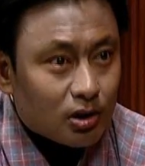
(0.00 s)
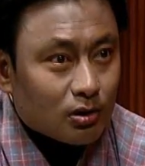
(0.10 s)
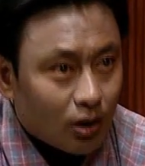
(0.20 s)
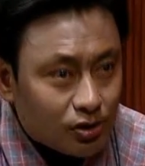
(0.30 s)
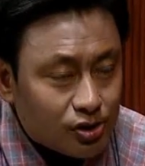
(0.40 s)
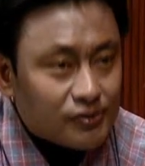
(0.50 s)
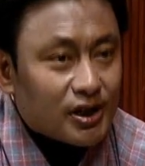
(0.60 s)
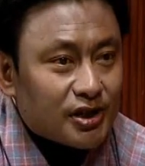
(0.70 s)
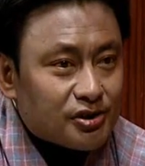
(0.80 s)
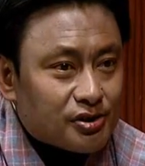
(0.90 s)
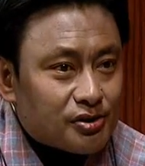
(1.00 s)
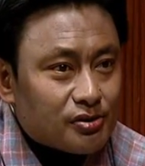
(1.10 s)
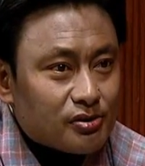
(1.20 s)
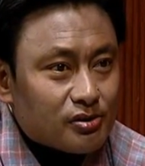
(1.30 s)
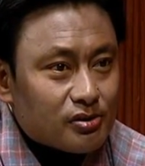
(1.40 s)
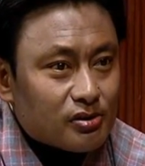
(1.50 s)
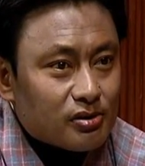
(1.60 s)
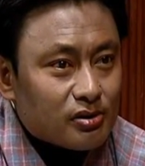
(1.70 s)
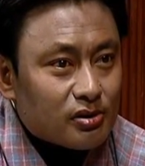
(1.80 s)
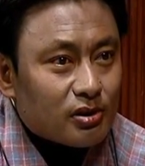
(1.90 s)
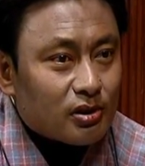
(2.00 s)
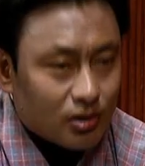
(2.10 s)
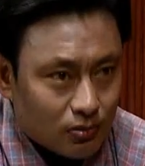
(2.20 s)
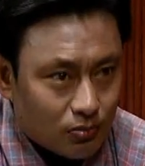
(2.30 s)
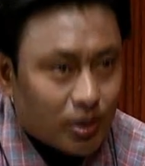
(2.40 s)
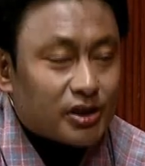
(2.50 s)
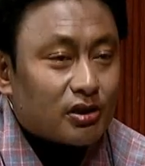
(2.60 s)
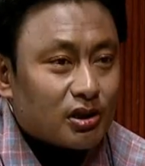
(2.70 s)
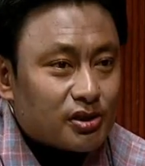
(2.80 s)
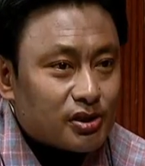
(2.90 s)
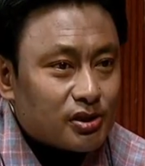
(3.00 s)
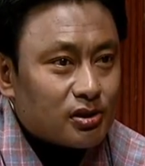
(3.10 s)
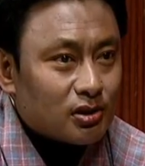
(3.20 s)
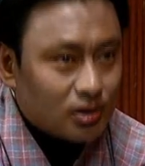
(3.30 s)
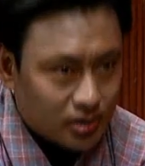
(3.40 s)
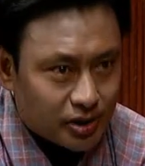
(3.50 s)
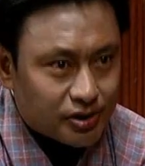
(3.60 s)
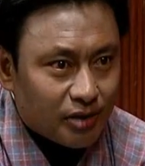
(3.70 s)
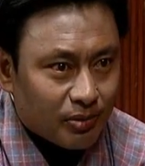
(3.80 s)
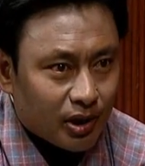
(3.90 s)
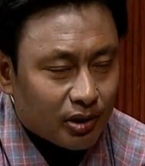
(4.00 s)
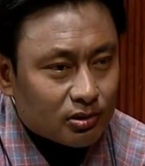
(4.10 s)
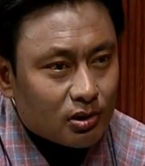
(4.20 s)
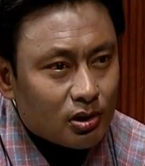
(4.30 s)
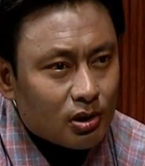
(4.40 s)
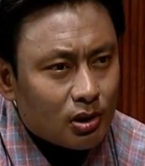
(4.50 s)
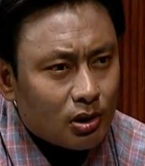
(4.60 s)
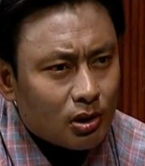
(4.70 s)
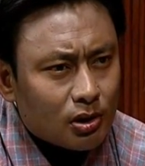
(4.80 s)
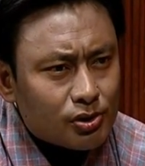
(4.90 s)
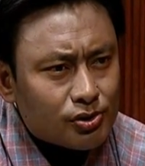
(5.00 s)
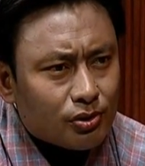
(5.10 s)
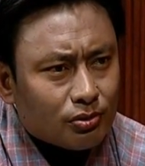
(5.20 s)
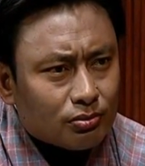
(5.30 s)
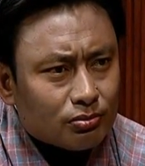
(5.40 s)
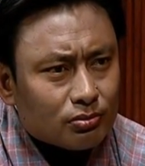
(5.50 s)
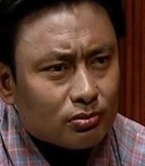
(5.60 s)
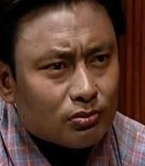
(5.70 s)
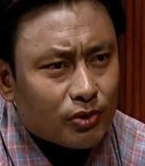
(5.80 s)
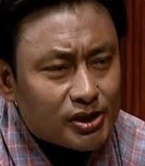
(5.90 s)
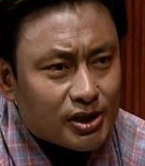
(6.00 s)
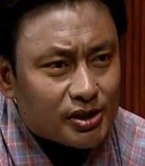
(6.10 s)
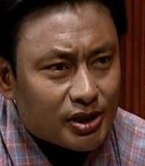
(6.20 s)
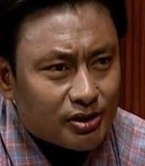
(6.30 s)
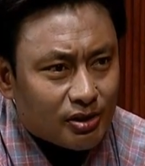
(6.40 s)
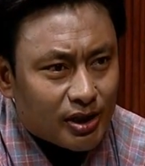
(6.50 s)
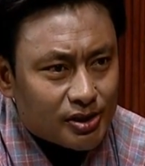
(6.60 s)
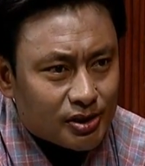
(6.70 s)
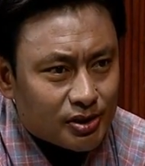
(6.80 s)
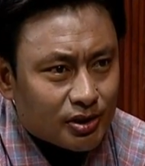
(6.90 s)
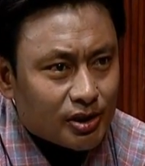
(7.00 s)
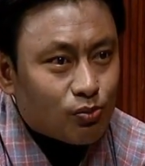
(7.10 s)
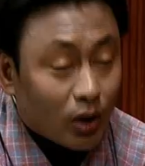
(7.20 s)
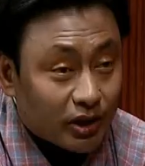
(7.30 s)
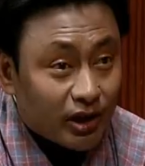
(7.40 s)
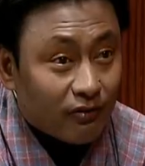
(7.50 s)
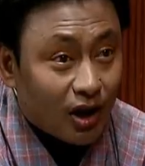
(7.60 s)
lots of slashes, budget cuts this time around. So where's the decentralization is what they have